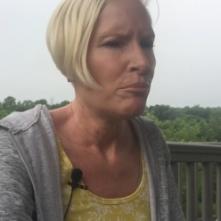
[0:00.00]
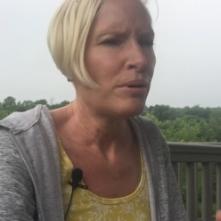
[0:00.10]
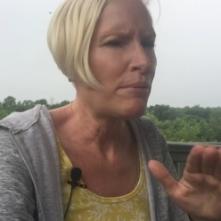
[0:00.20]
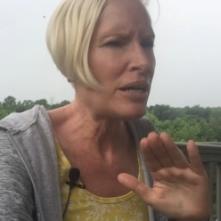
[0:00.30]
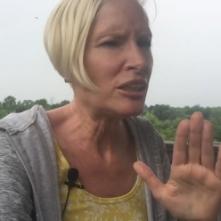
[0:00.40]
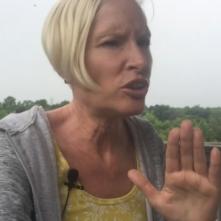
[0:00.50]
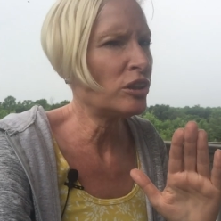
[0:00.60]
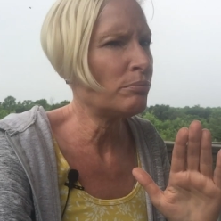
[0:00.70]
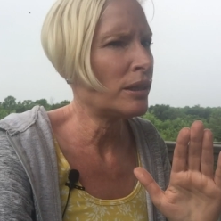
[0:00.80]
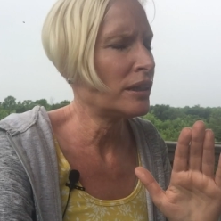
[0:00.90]
But I'm not
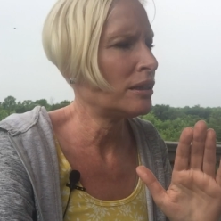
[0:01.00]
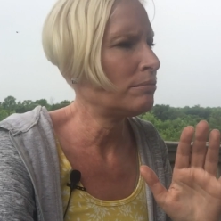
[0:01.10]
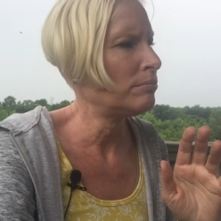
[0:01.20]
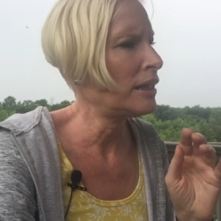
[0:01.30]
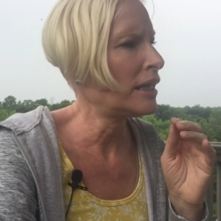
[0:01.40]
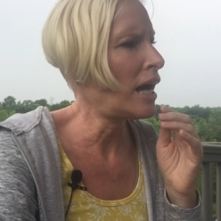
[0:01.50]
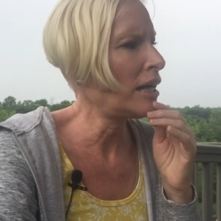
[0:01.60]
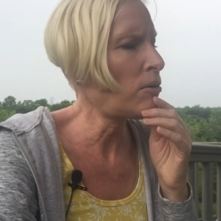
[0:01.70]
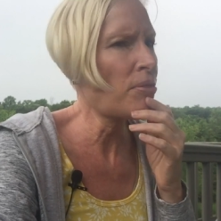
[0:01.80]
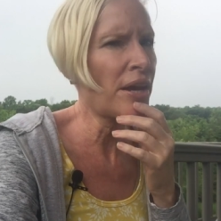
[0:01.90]
sure about him. Like I
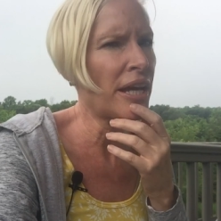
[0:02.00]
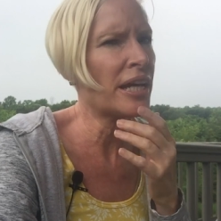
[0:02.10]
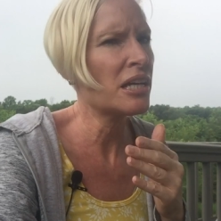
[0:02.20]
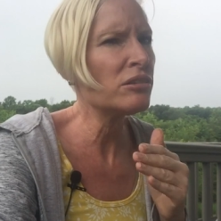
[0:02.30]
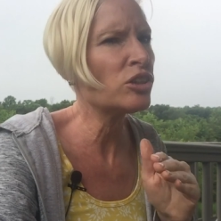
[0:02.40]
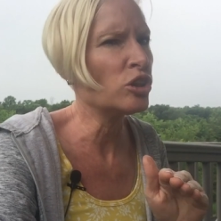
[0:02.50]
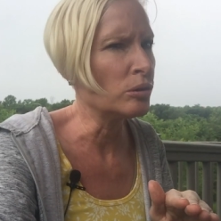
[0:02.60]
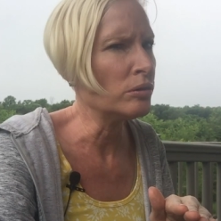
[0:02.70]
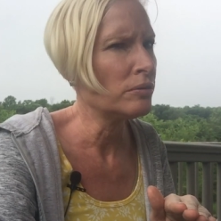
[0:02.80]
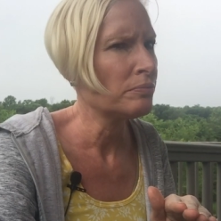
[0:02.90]
don't think he killed
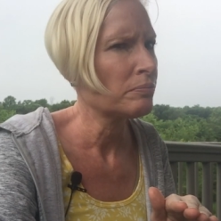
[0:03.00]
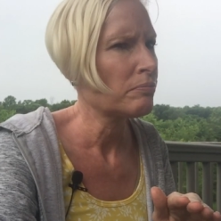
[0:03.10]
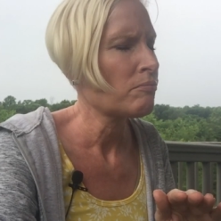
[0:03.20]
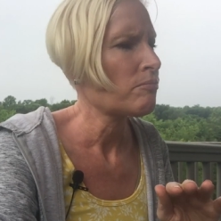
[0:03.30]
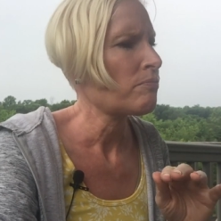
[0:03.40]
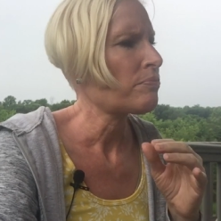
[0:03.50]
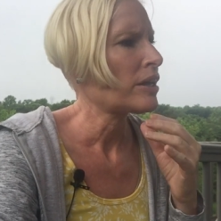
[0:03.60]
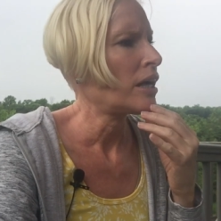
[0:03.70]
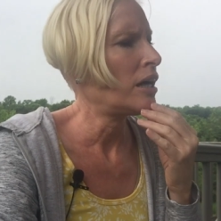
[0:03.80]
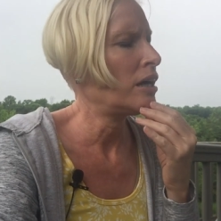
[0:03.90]
you.
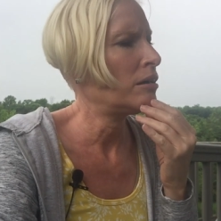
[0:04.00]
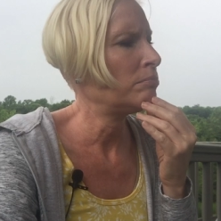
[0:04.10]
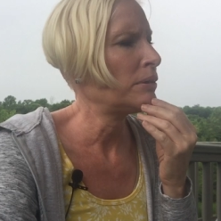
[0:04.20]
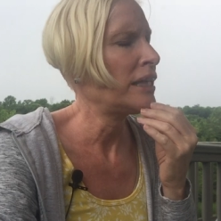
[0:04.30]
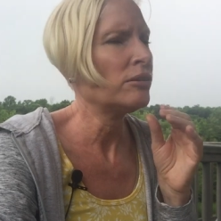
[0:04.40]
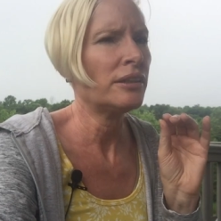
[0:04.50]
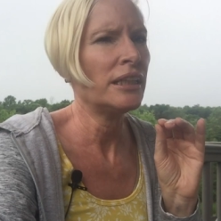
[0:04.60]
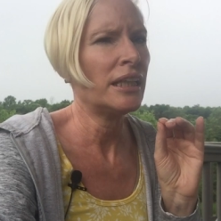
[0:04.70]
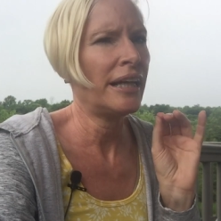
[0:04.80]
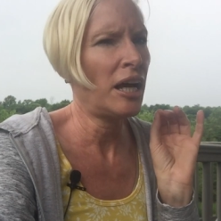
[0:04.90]
Um, but I don't
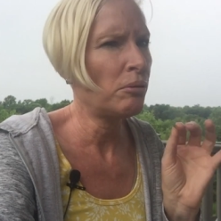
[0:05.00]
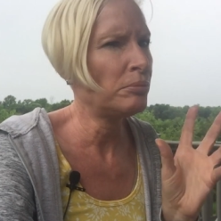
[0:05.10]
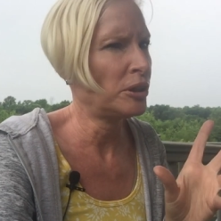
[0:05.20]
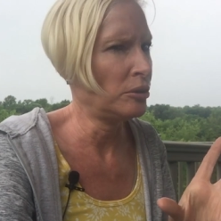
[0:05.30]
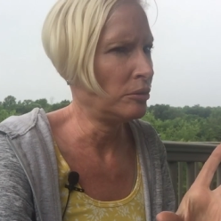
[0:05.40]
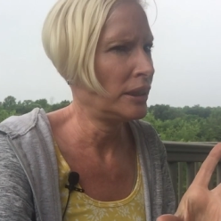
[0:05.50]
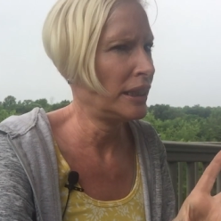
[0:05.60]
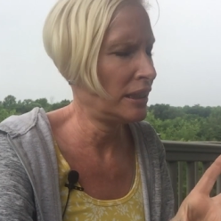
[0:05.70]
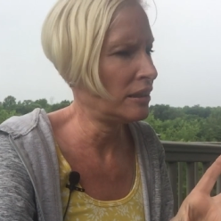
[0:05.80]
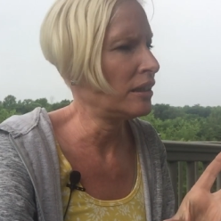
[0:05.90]
think he helped you
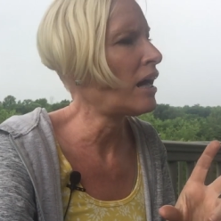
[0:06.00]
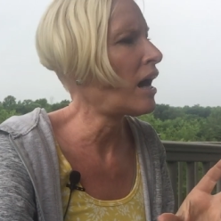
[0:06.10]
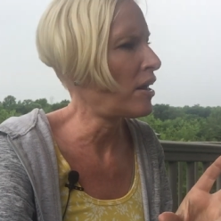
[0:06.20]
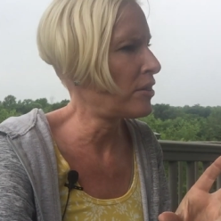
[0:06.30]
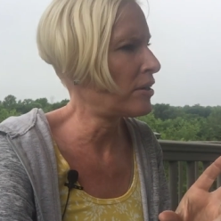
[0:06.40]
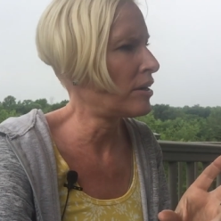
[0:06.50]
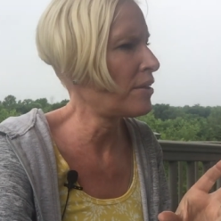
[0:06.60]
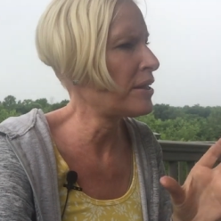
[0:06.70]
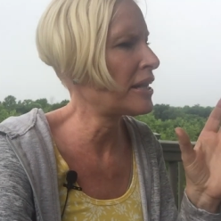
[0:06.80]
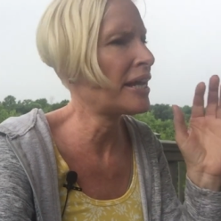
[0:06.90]
heal either. I
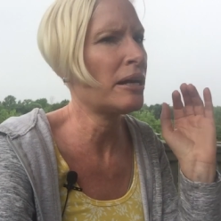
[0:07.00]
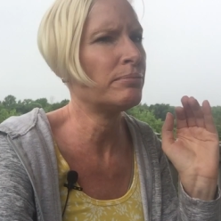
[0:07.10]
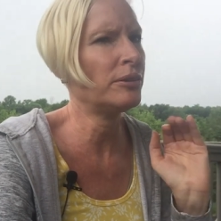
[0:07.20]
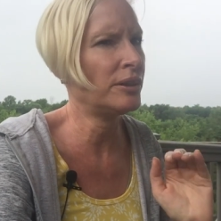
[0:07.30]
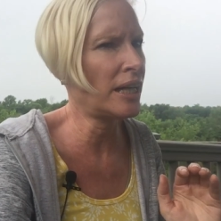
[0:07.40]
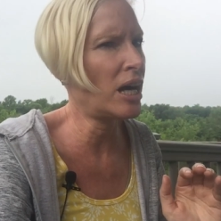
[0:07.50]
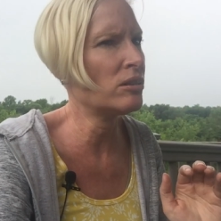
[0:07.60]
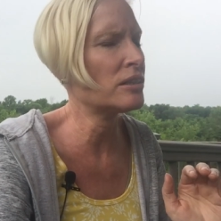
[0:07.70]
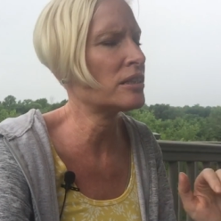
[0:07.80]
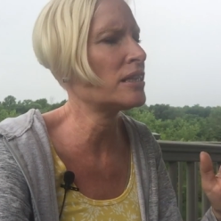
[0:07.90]
think he kept you
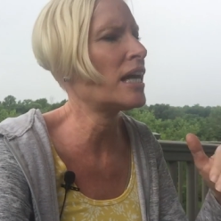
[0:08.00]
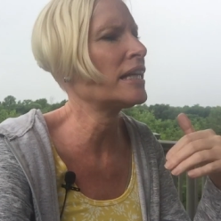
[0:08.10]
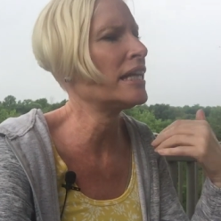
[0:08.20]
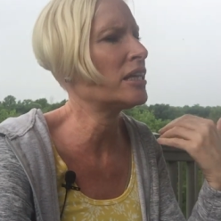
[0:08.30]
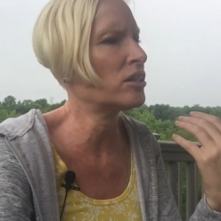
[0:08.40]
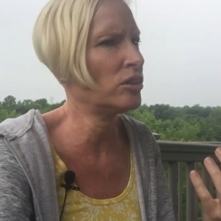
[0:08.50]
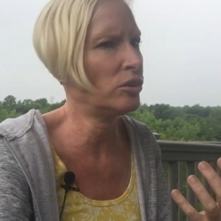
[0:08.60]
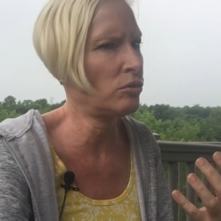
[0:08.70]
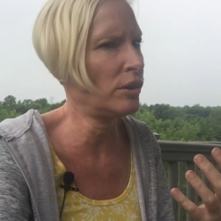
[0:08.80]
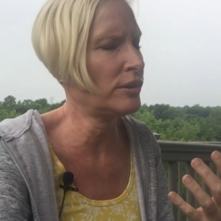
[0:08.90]
down so that he could control